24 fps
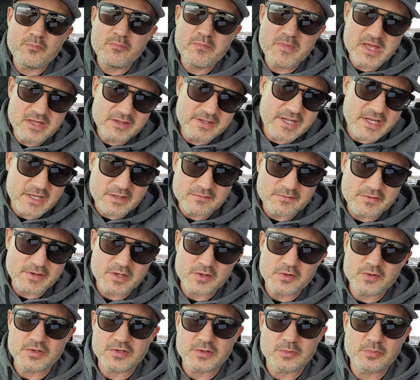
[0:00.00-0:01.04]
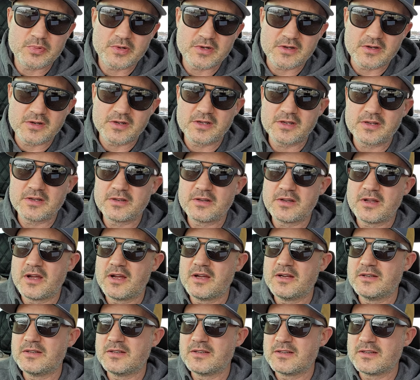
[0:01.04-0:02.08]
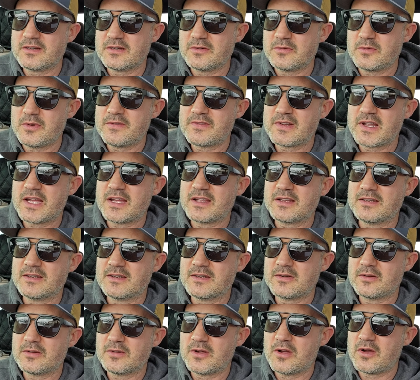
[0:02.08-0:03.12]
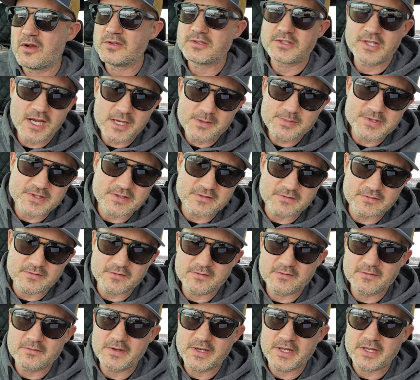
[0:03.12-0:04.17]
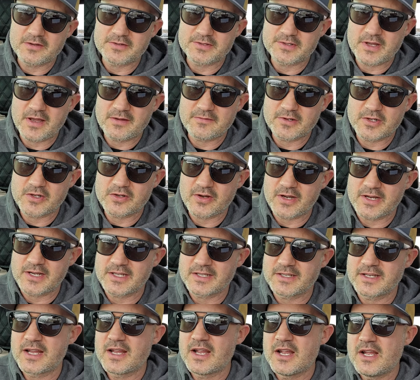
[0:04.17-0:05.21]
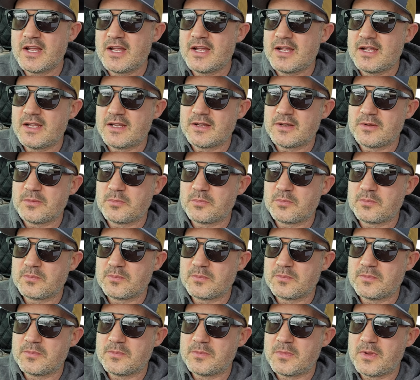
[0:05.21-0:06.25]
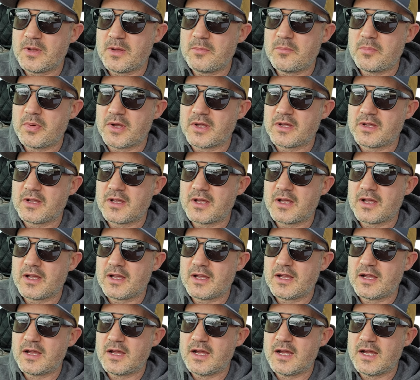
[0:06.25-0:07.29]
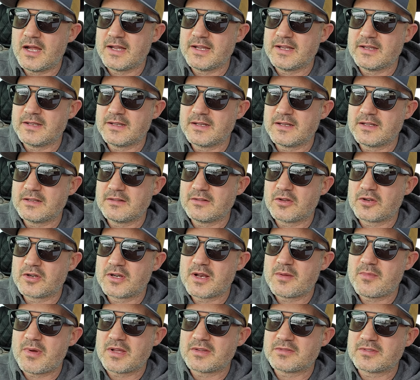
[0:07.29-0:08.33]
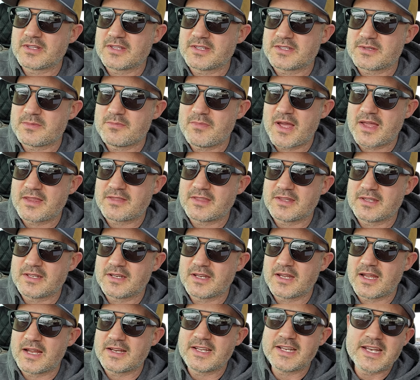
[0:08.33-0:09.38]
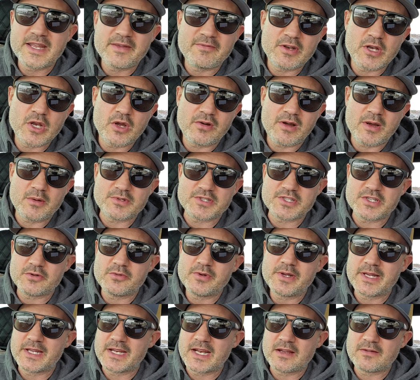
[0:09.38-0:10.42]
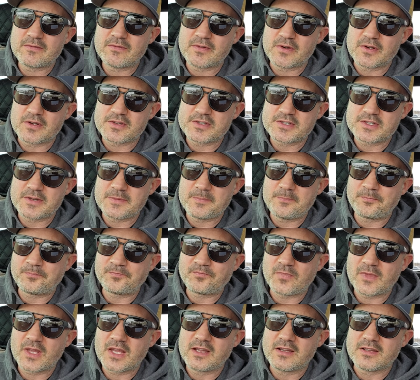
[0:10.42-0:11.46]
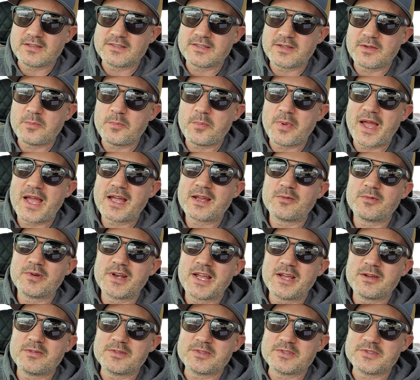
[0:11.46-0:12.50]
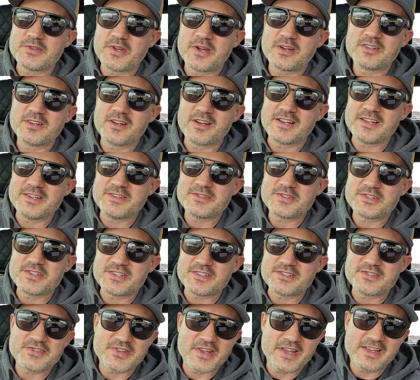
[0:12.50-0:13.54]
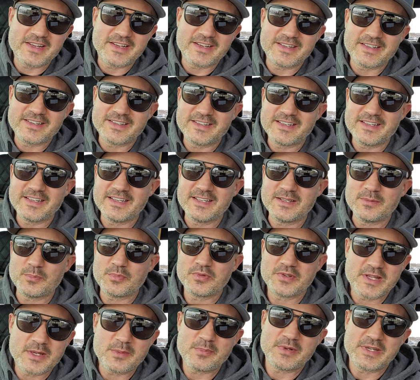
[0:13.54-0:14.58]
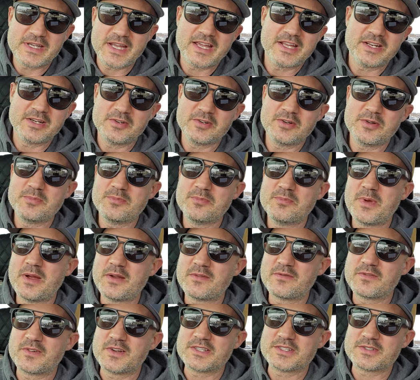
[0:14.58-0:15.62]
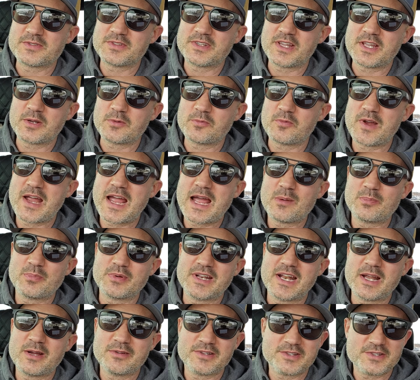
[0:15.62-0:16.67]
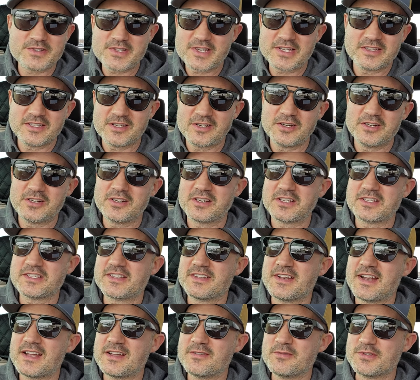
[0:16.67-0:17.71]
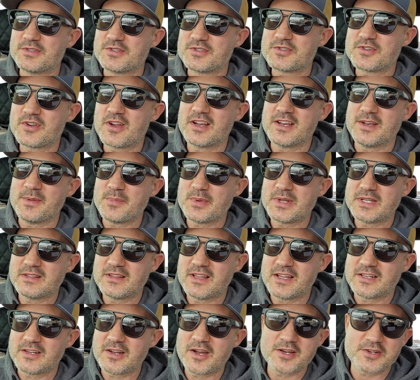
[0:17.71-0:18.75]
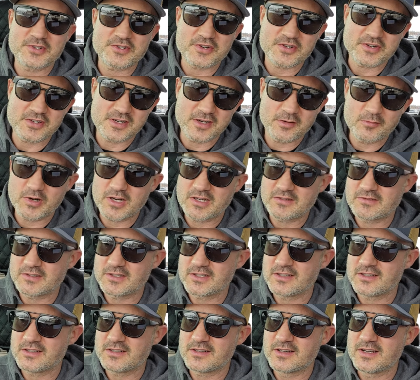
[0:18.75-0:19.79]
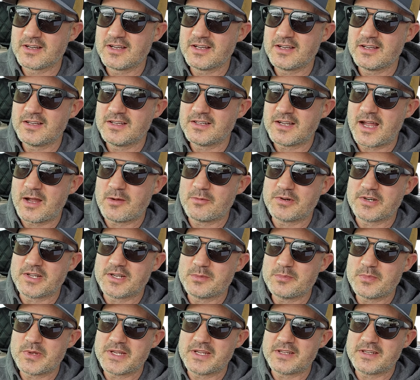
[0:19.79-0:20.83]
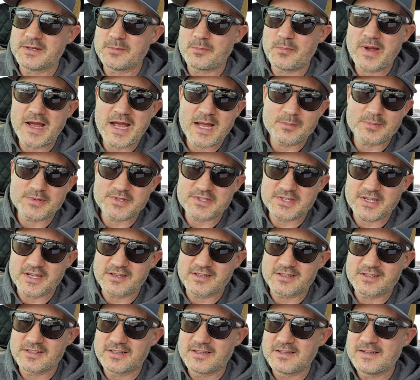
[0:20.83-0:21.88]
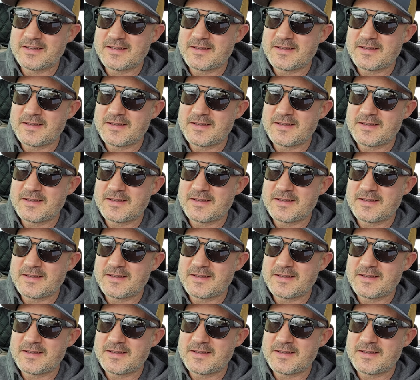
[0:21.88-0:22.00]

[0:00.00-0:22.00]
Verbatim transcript: million views per. Uh, we've got all types of videos I've created, but I learn about this method. I didn't even know I was doing it at first because back when I was younger, I used to sing and play piano, and my friends would like rap, and I would sing the hooks, and I was trying to be like Usher or whatever. I wanted to be a pop singer.